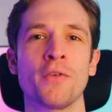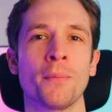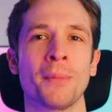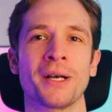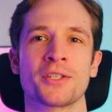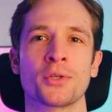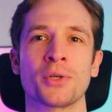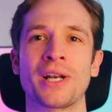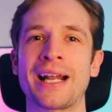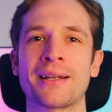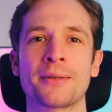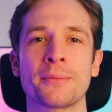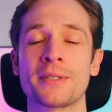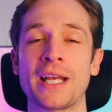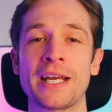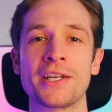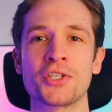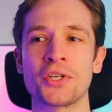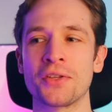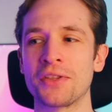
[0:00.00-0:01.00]
for muscle
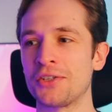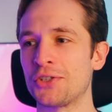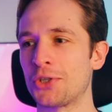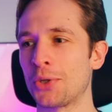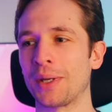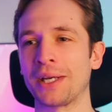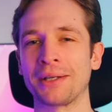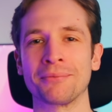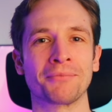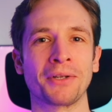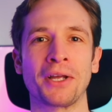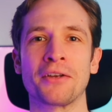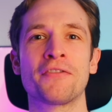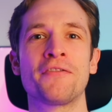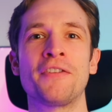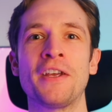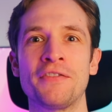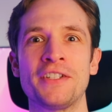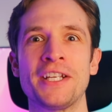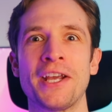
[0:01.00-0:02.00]
adaptation than doing like
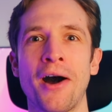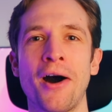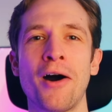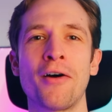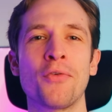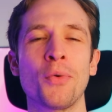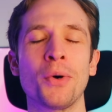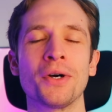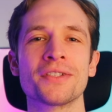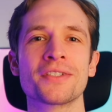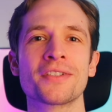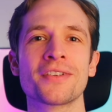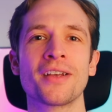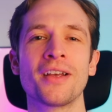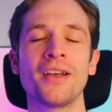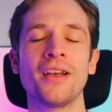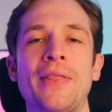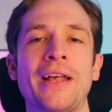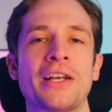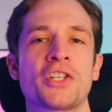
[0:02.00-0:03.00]
50 half ones.
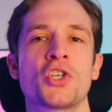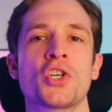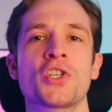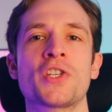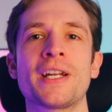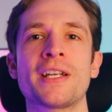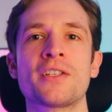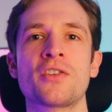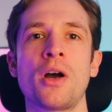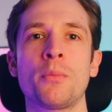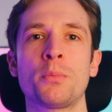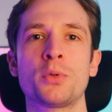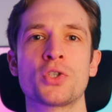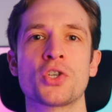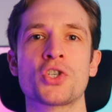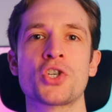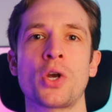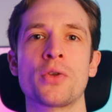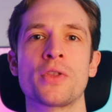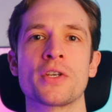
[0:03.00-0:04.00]
And that's just an example
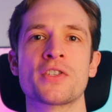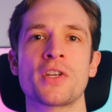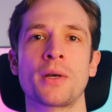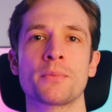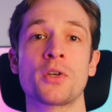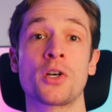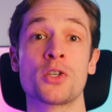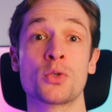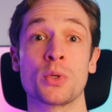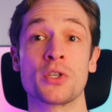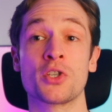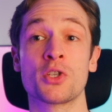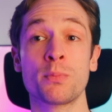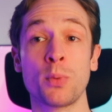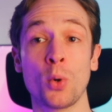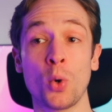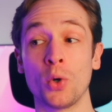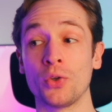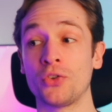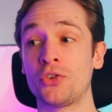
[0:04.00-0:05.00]
to show that sometimes with
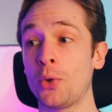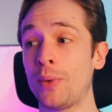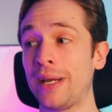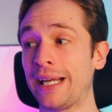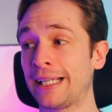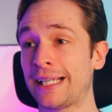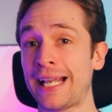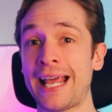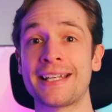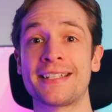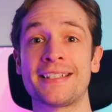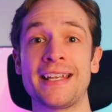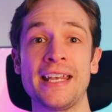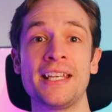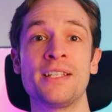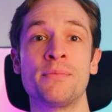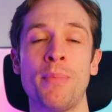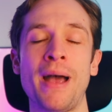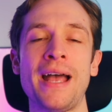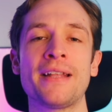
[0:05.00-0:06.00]
sport, doing less
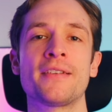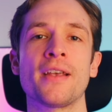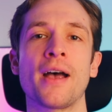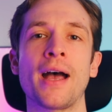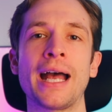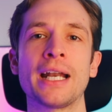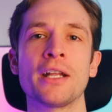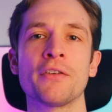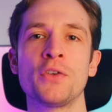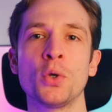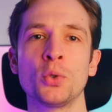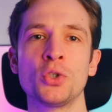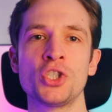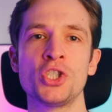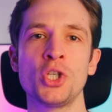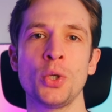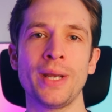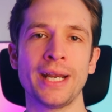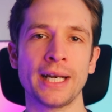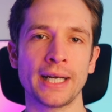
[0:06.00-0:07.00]
is better. And if you're
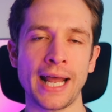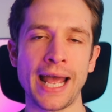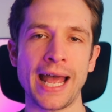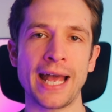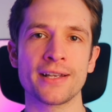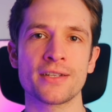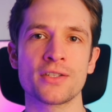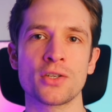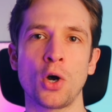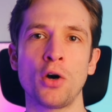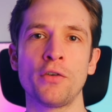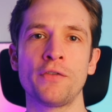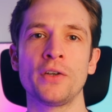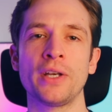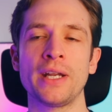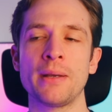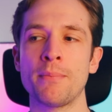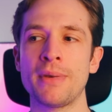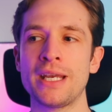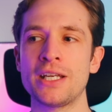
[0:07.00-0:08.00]
doing less,
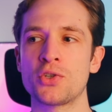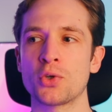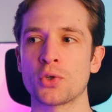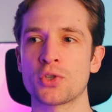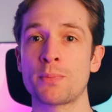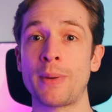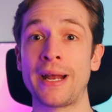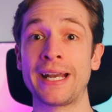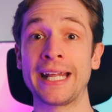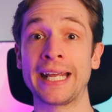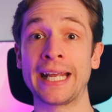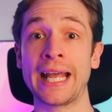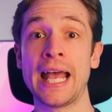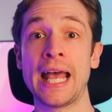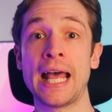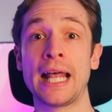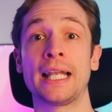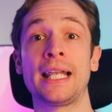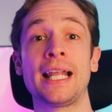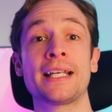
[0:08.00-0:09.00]
often it means you're spending
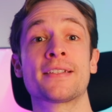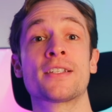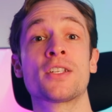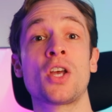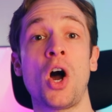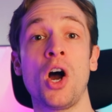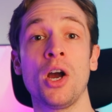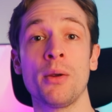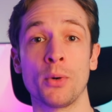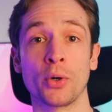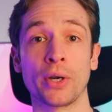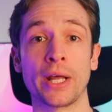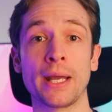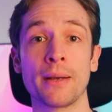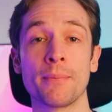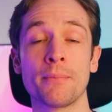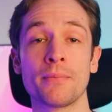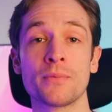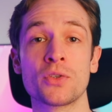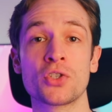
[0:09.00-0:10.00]
less time on
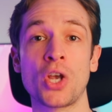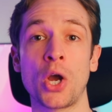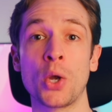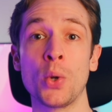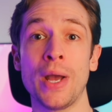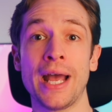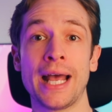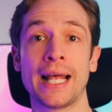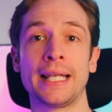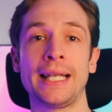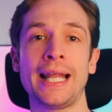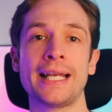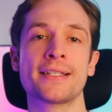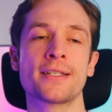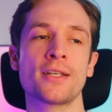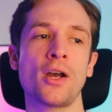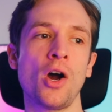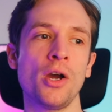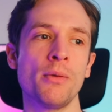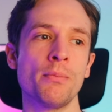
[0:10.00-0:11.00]
it. So less
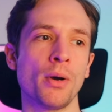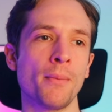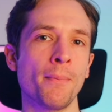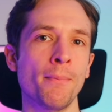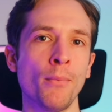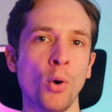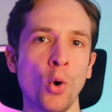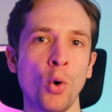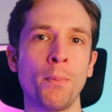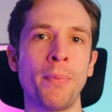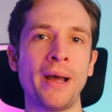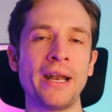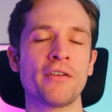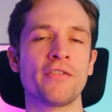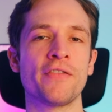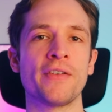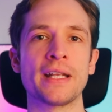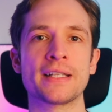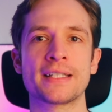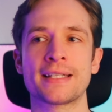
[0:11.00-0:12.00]
time but more
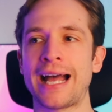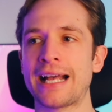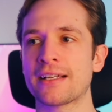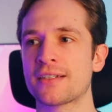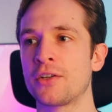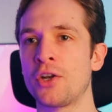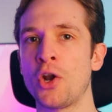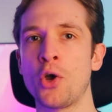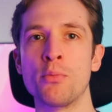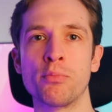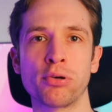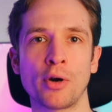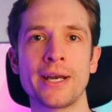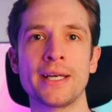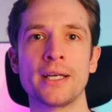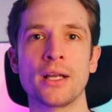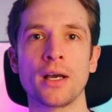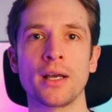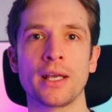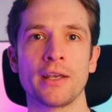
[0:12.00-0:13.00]
benefits, that's a
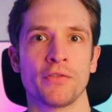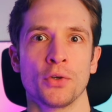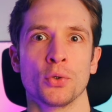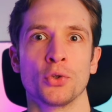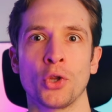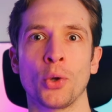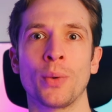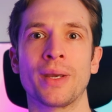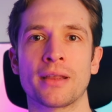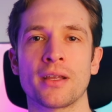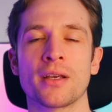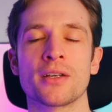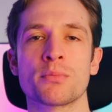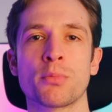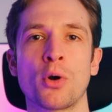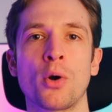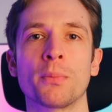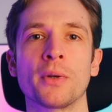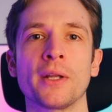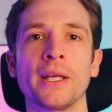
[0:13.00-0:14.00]
no-brainer if you're doing things
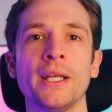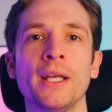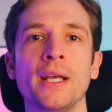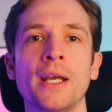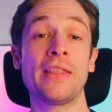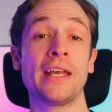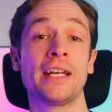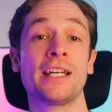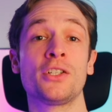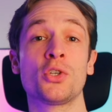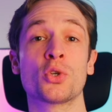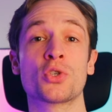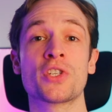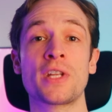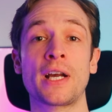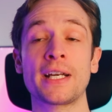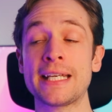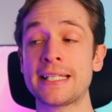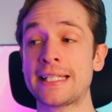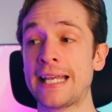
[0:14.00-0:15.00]
properly. And then in your
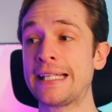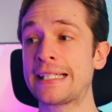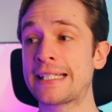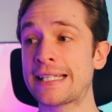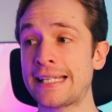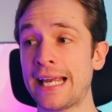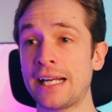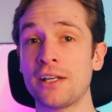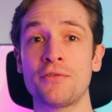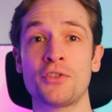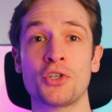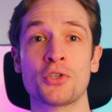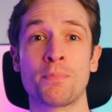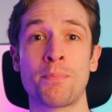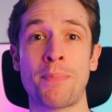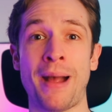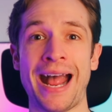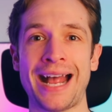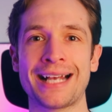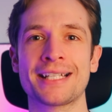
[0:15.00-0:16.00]
studies, instead of just
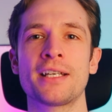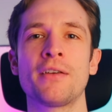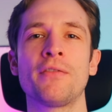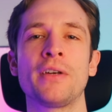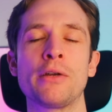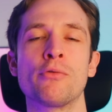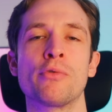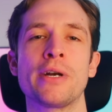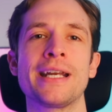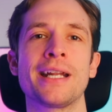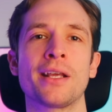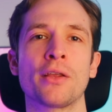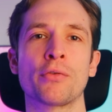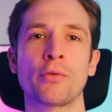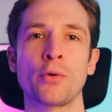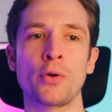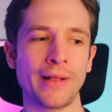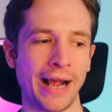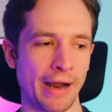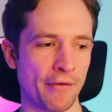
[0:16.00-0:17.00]
passively reading
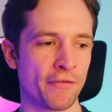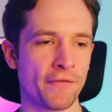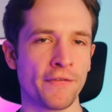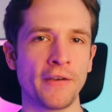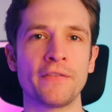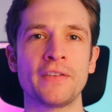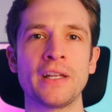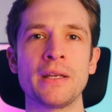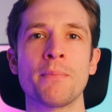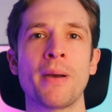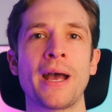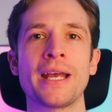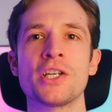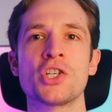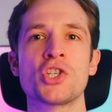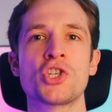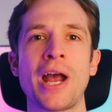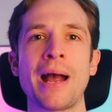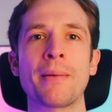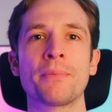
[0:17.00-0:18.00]
through that
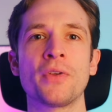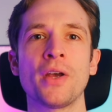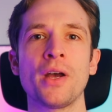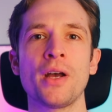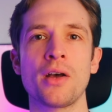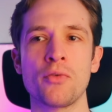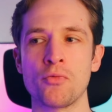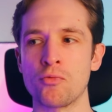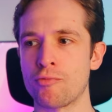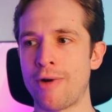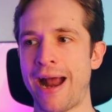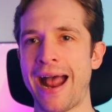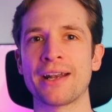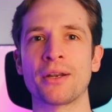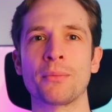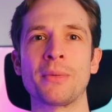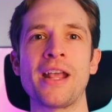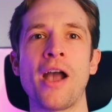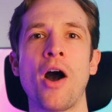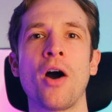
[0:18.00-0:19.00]
15-page chapter and
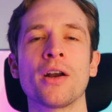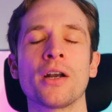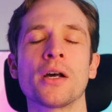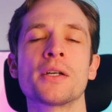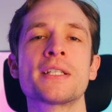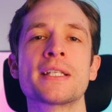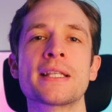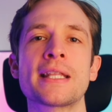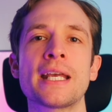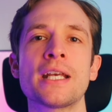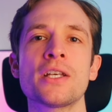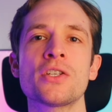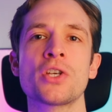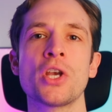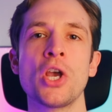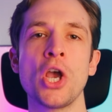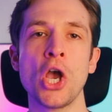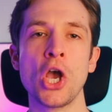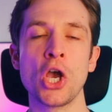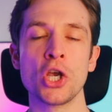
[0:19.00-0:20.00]
randomly highlighting things,
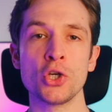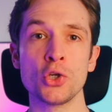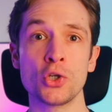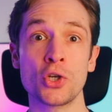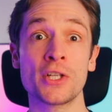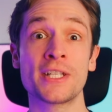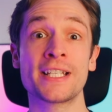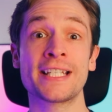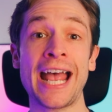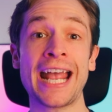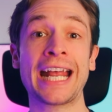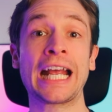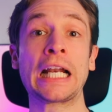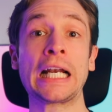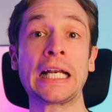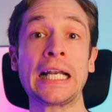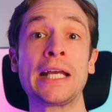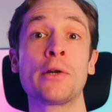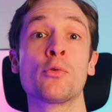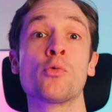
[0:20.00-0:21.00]
you should set
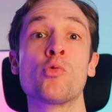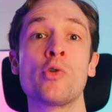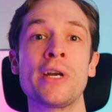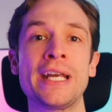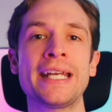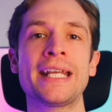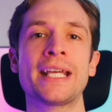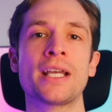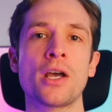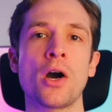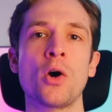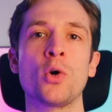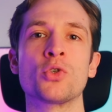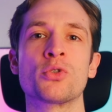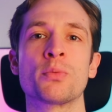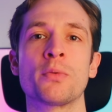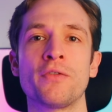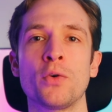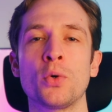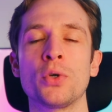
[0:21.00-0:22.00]
clear reading
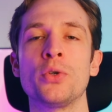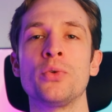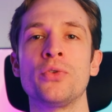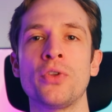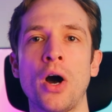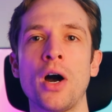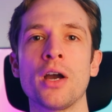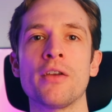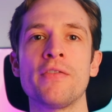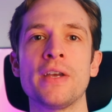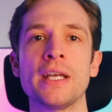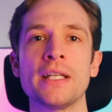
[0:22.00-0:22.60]
goals before you dive